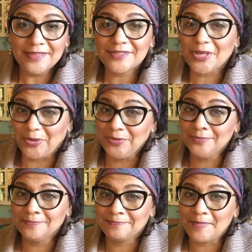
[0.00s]
So,
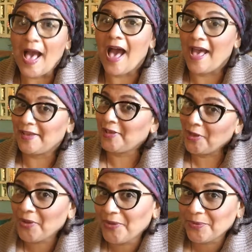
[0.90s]
I
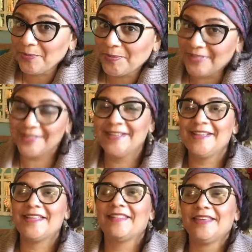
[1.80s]
hope
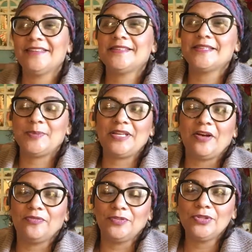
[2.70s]
this has been
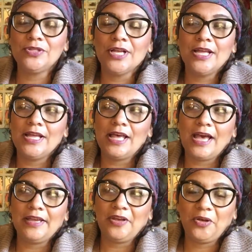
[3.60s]
helpful.
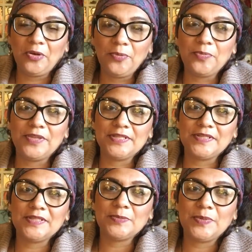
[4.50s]
I hope this
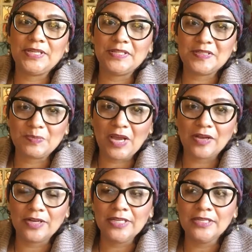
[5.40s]
has been
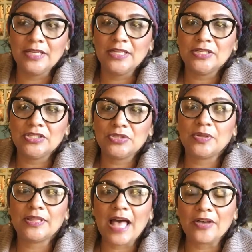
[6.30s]
inspiring to
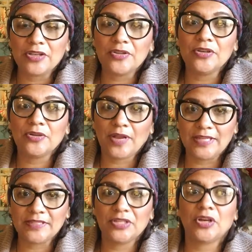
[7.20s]
allow you the
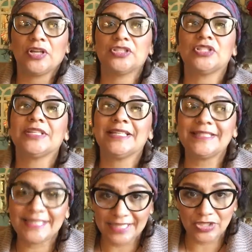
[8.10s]
grace and courage to
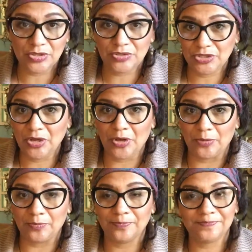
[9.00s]
continue to
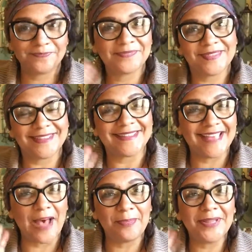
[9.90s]
hope.
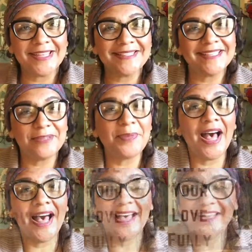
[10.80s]
God bless and
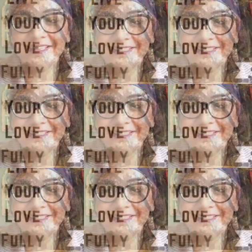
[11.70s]
goodbye.